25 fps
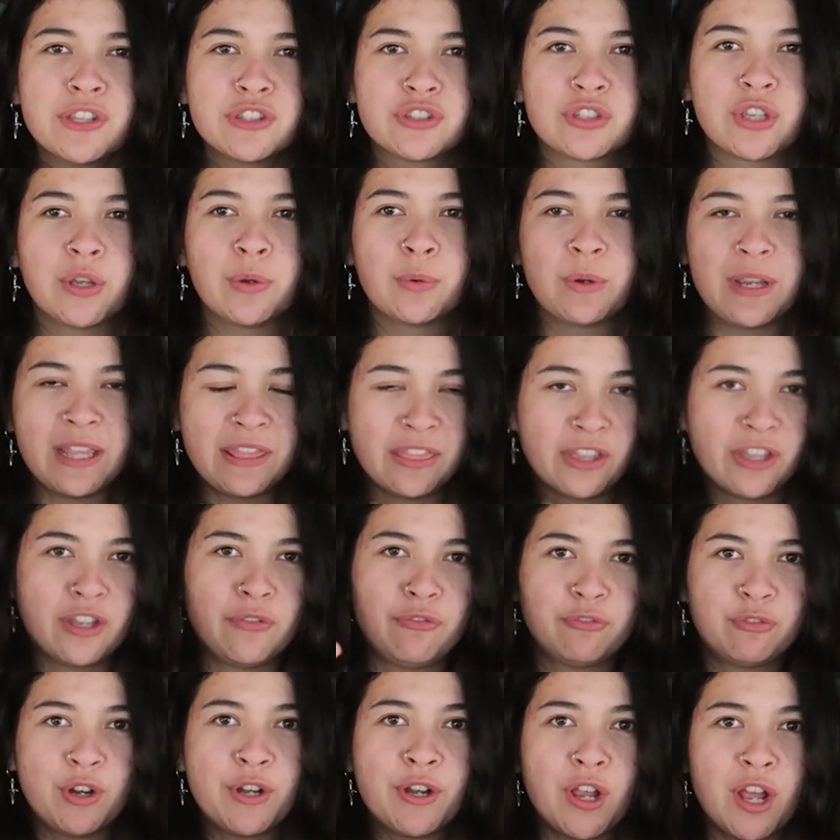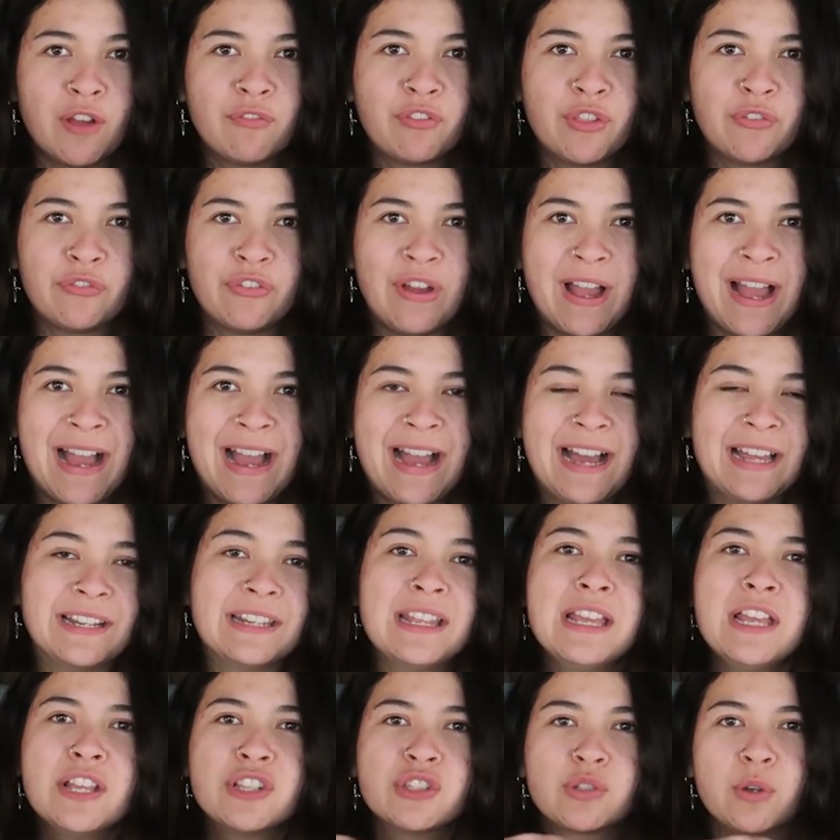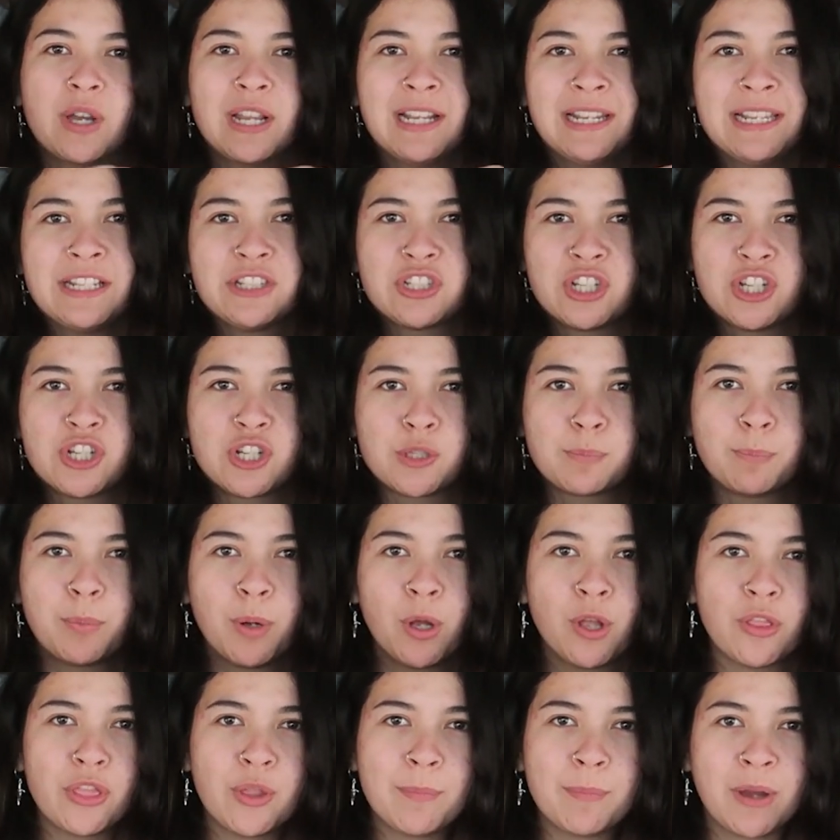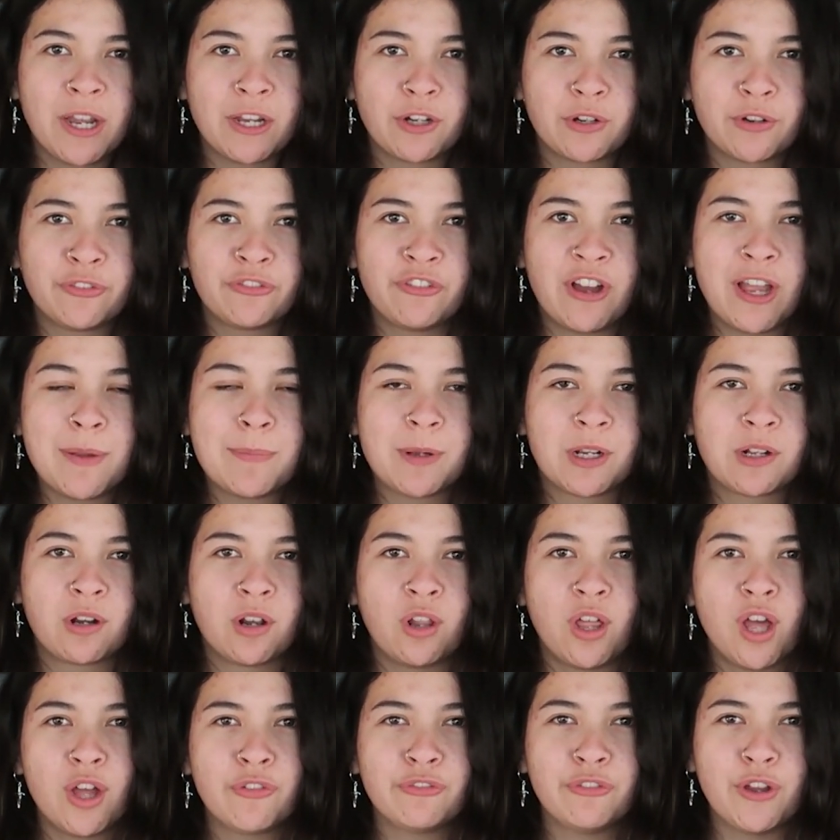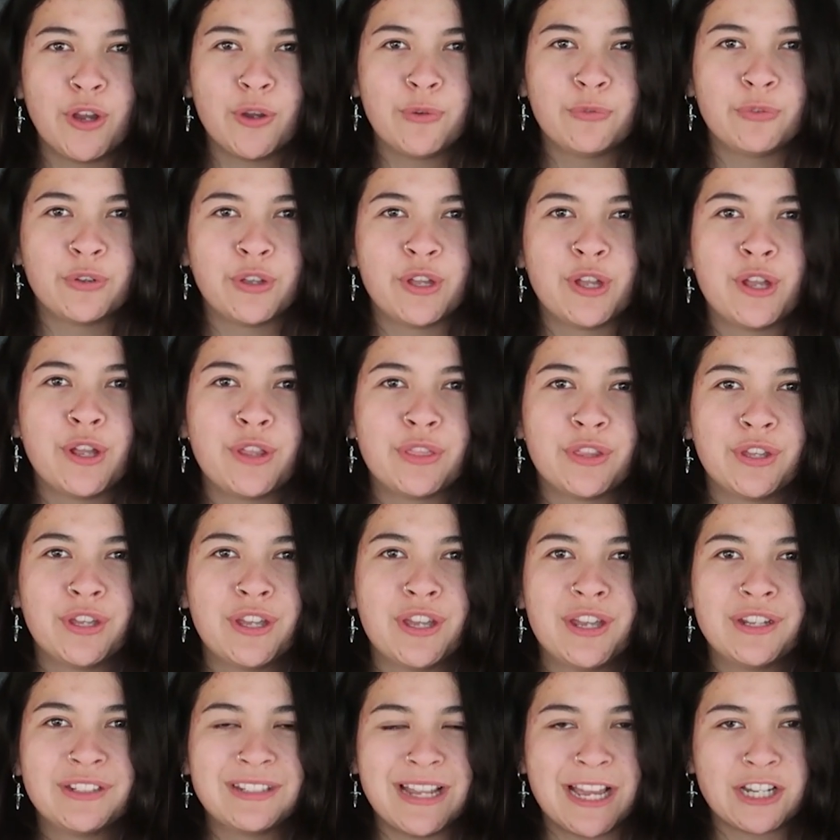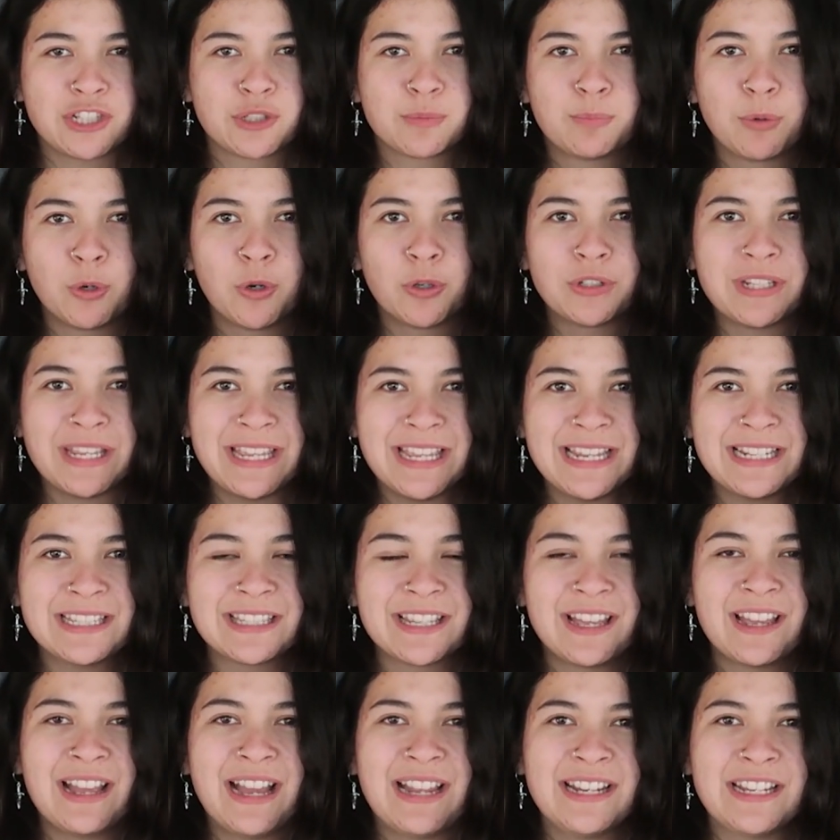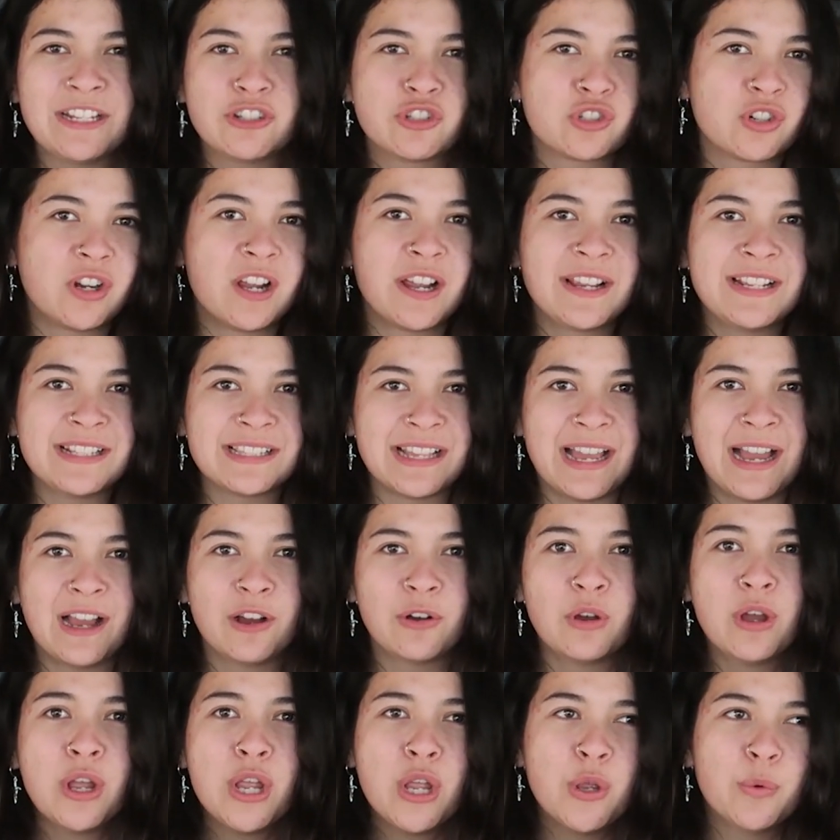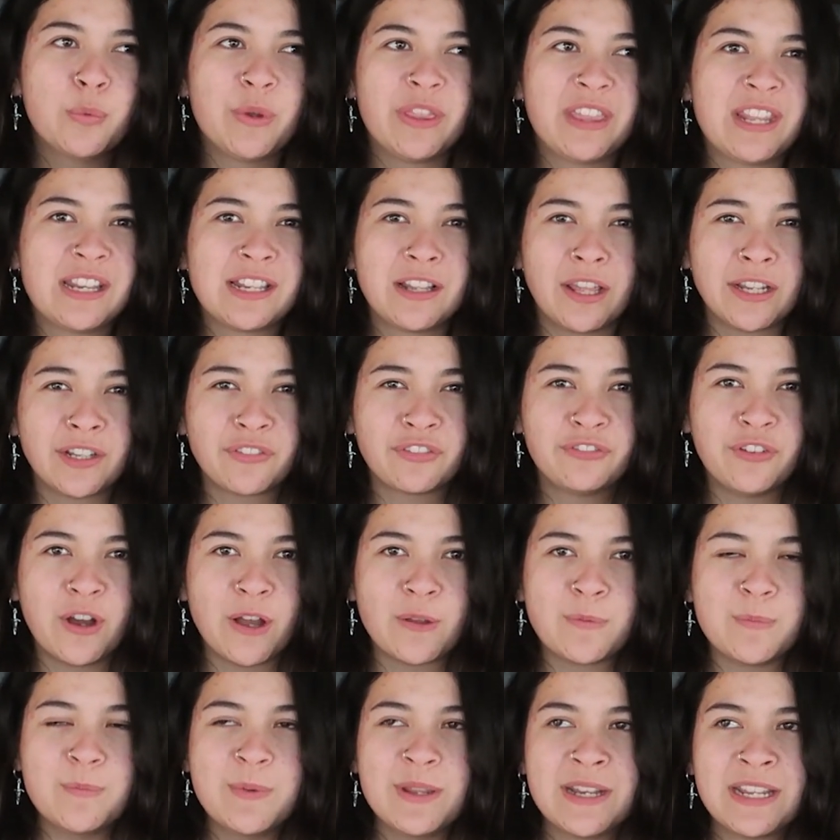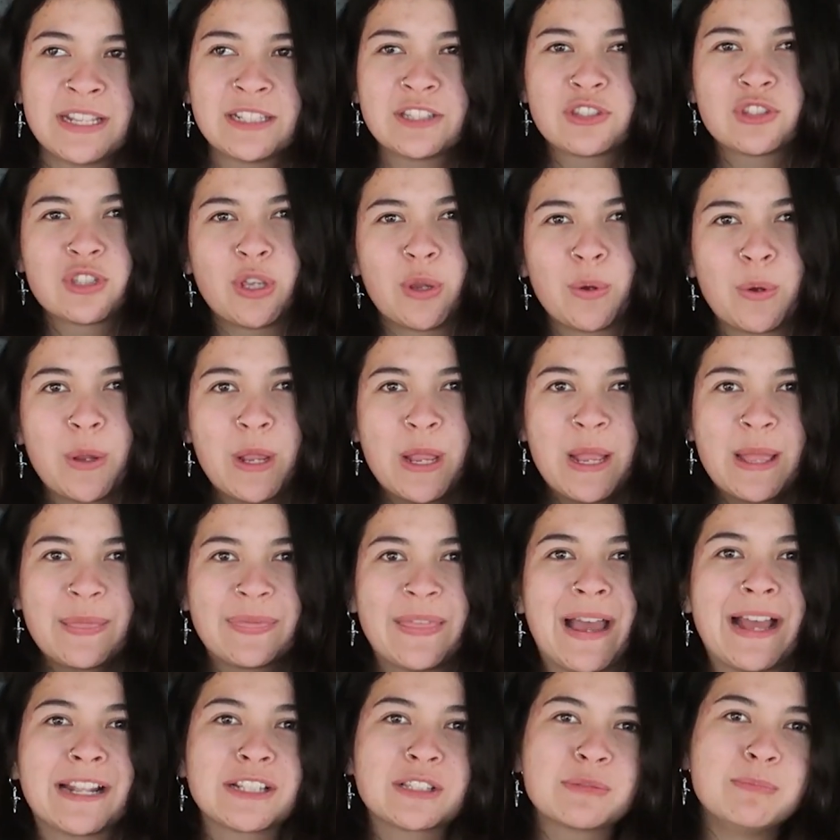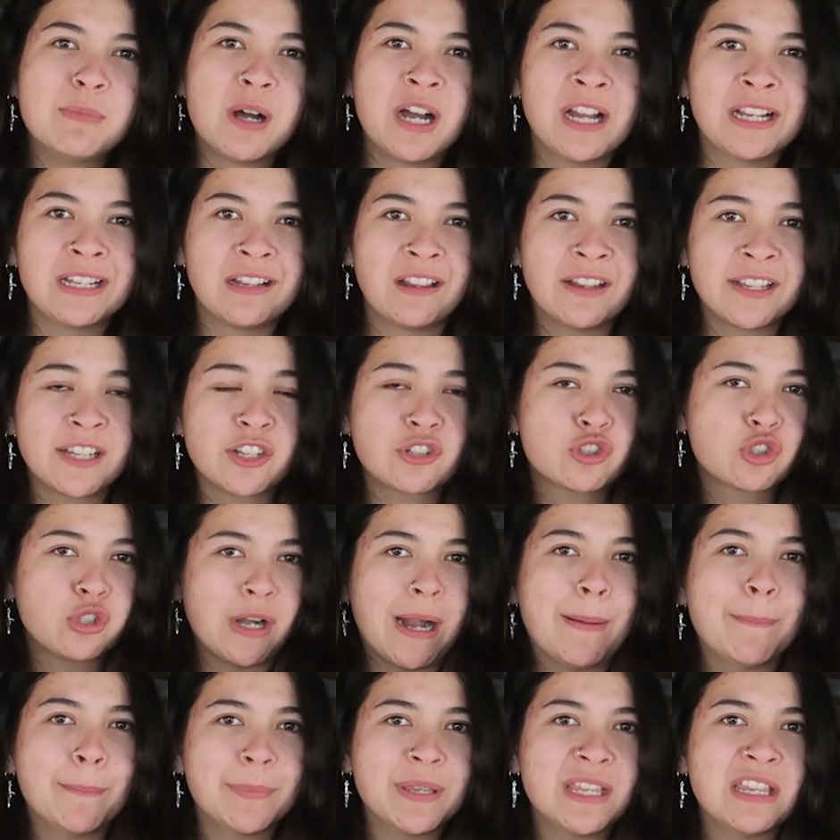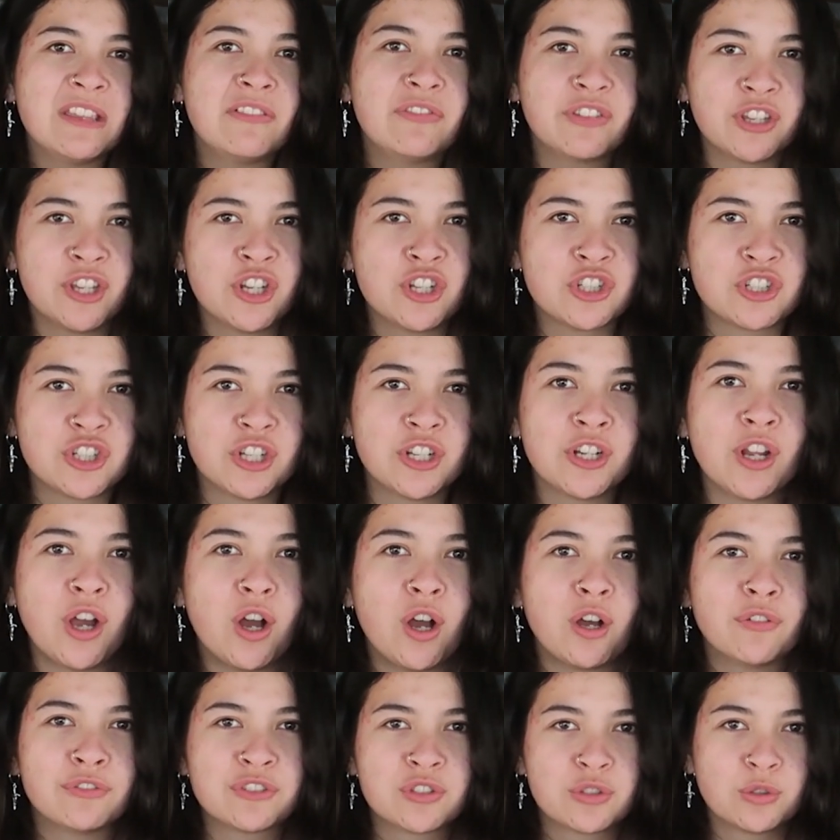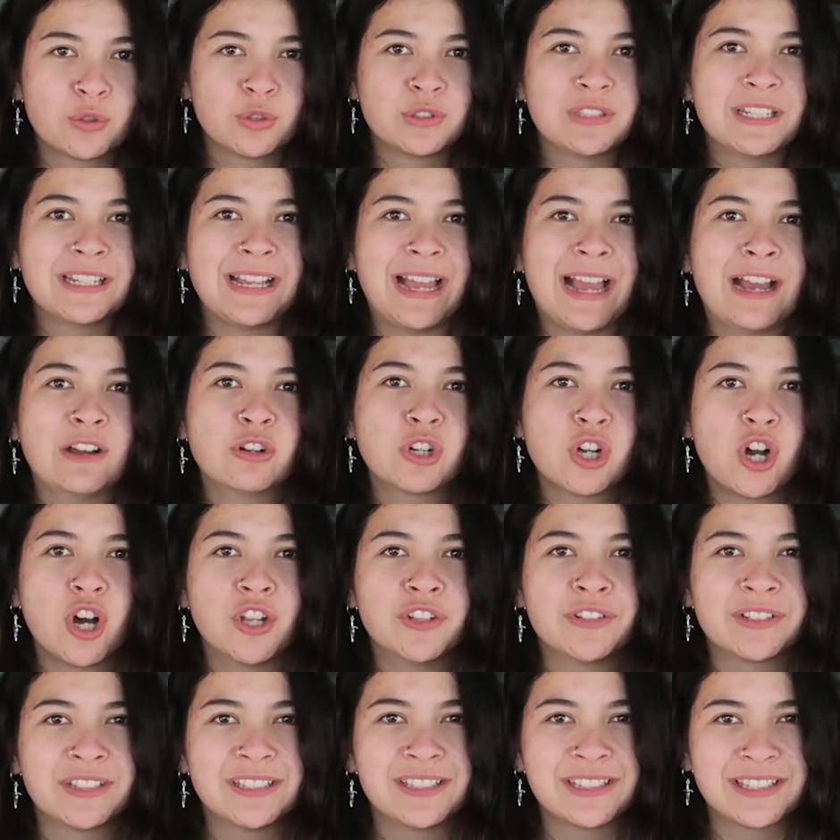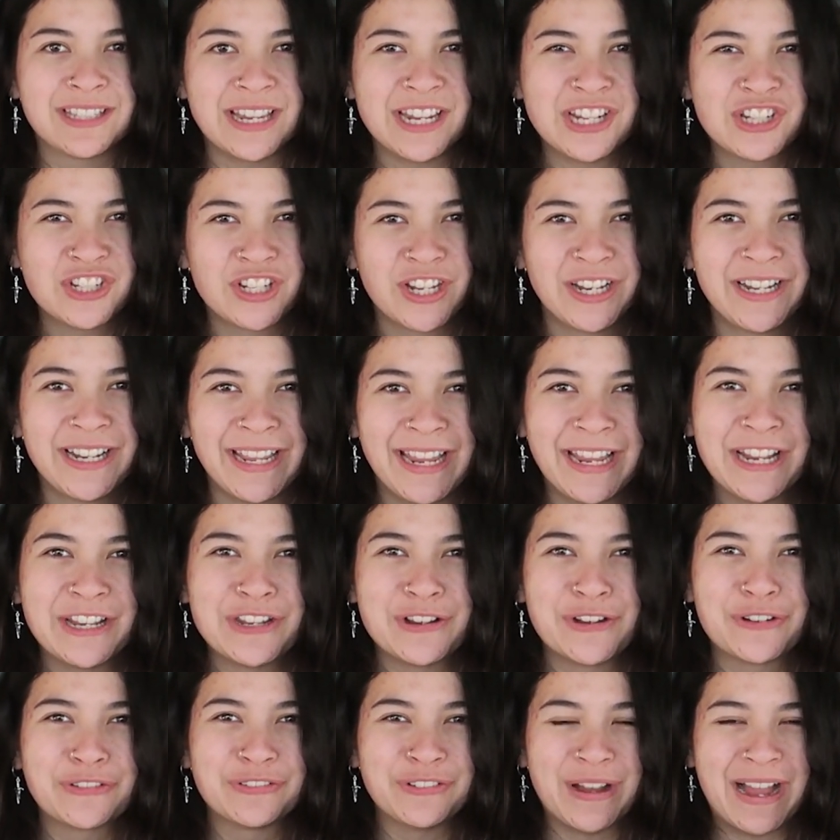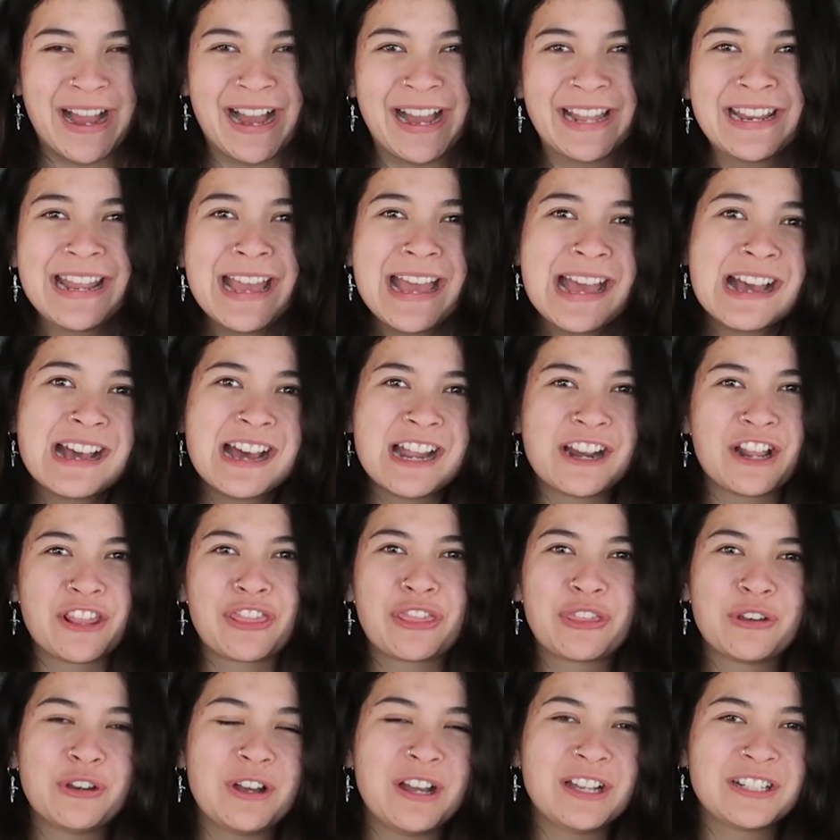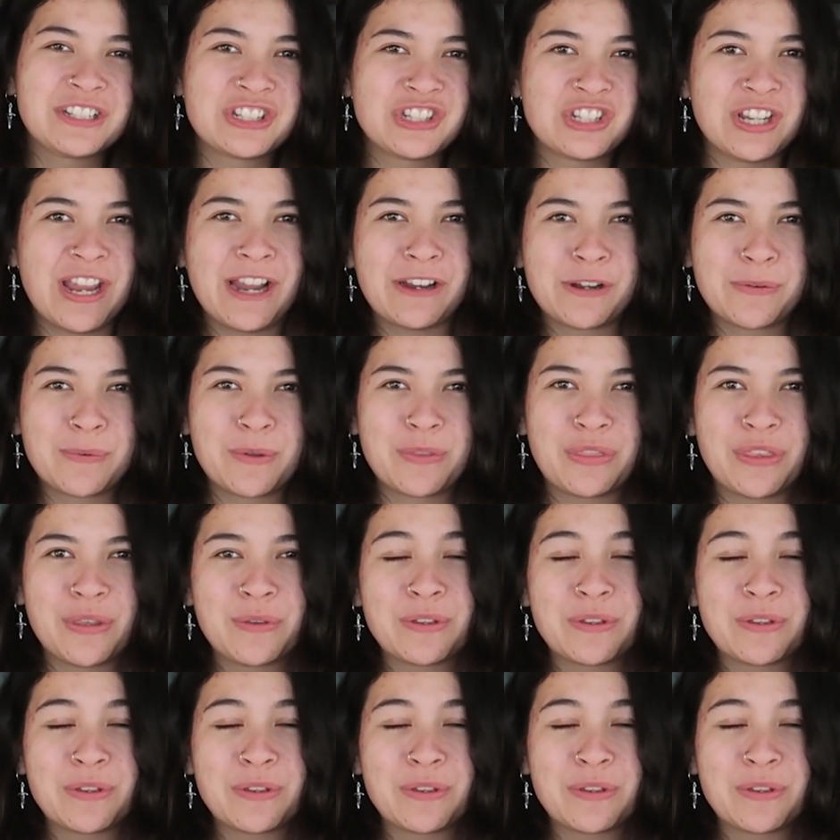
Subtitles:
so in the front of the van, so I literally just put the microfiber cloth over the dashboard heater and it dries out within like 5 minutes. So that's my like trampy version of sorting out condensation in your van, and I thought I'd share it with